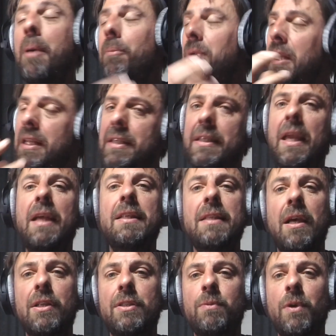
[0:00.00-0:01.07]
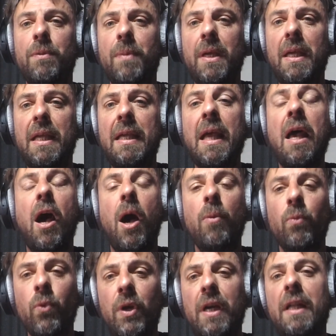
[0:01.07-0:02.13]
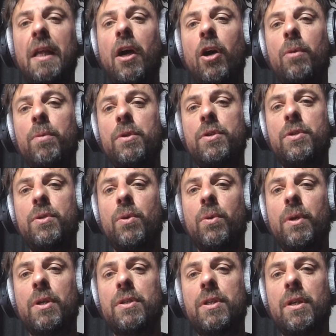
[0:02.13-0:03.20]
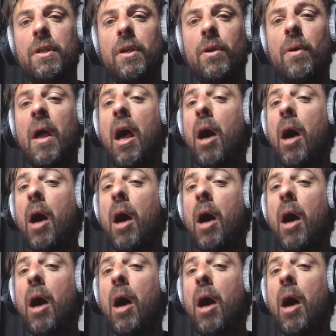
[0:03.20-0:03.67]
Please get in touch with me. I'm really open to talking to you.